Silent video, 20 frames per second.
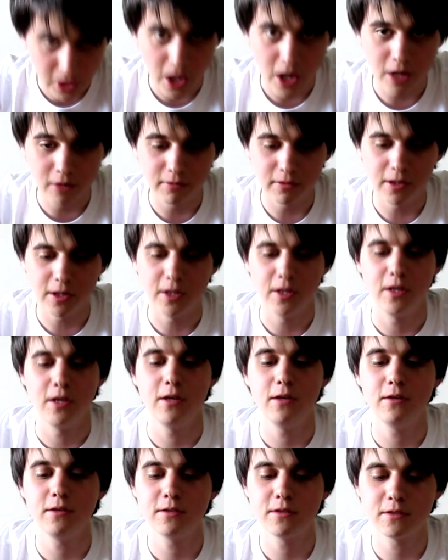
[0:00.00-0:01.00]
lively
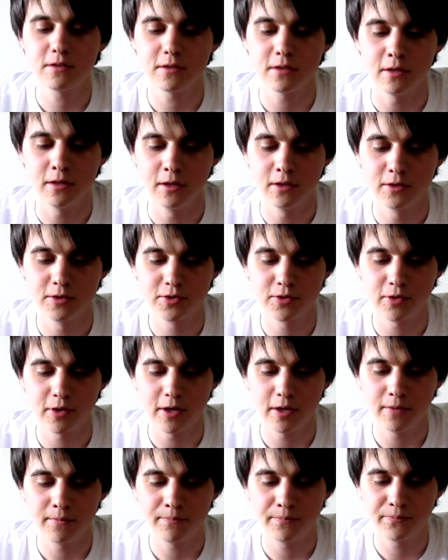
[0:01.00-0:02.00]
yeast
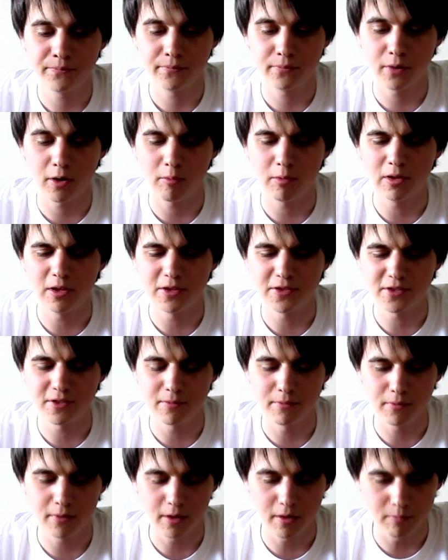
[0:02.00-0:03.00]
strain. Probably with
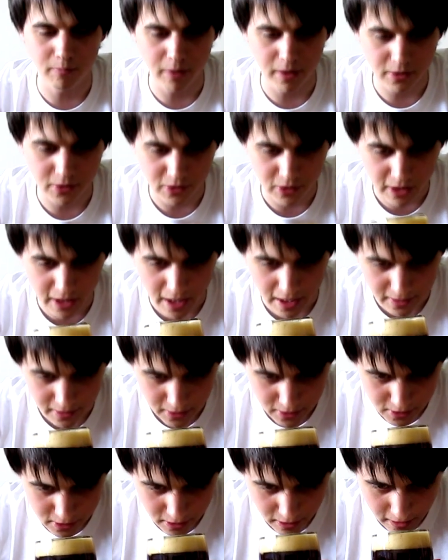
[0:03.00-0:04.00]
some Belgian candy
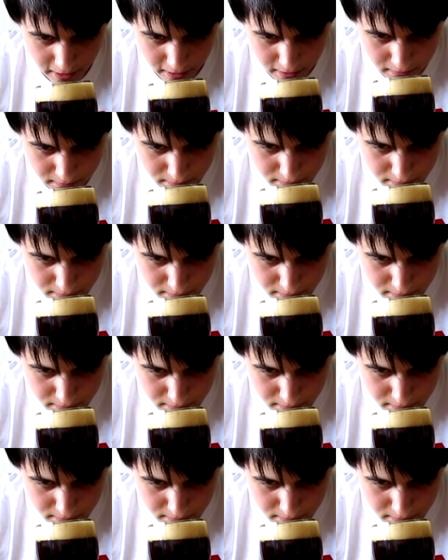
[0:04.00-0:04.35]
sugar.